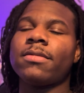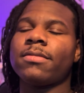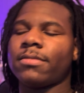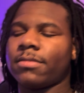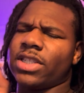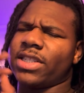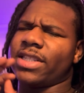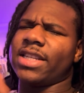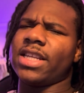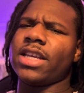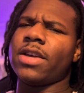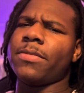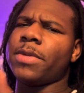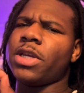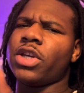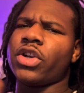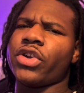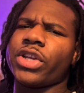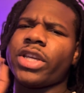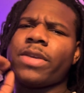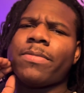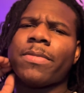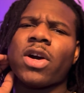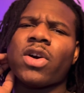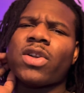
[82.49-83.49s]
Just DM me
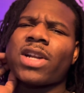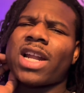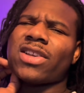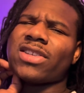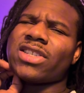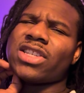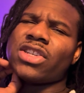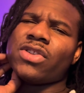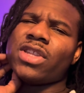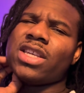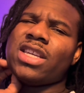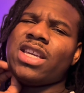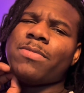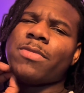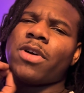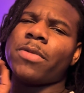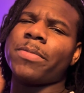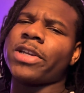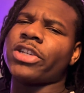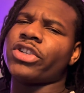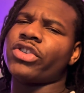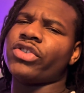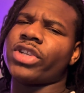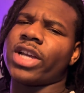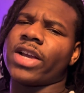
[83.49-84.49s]
your email and I'll send you the email.
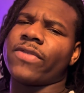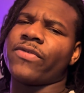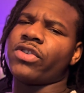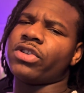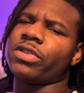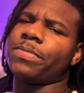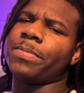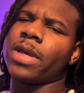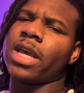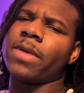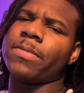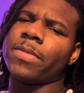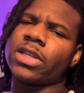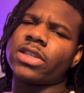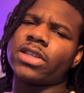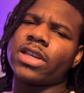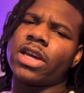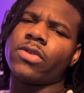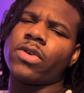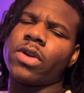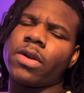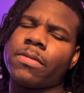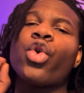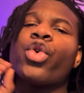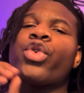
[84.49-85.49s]
Make sure you check for spam, etc.